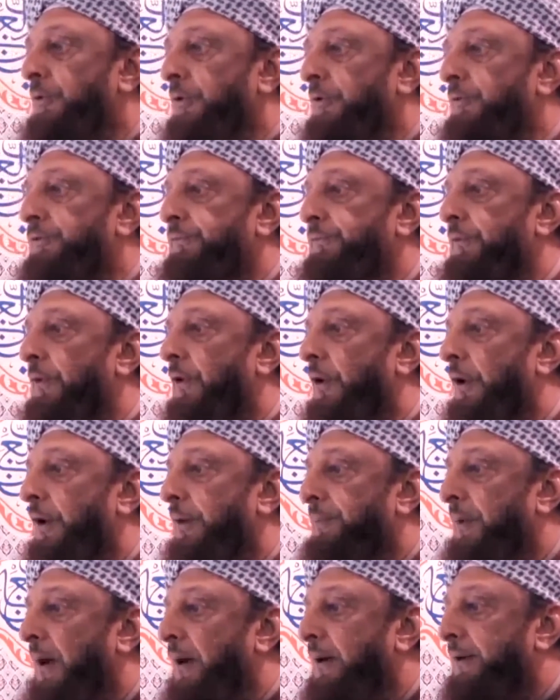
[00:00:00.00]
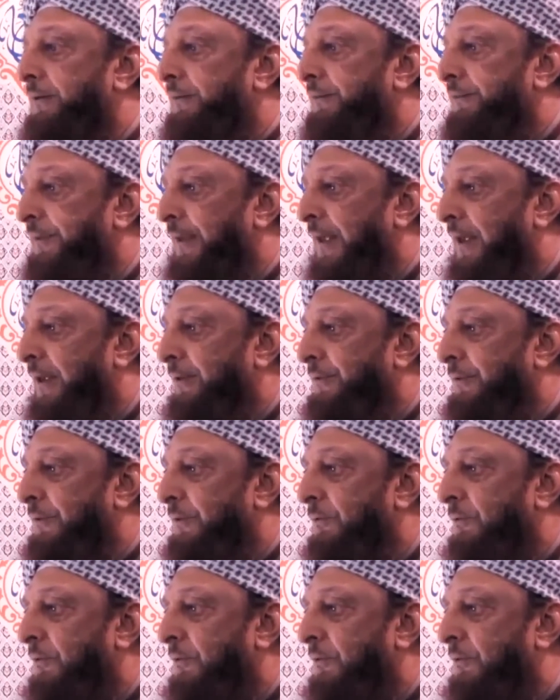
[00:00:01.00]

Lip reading: to destroy Pakistan's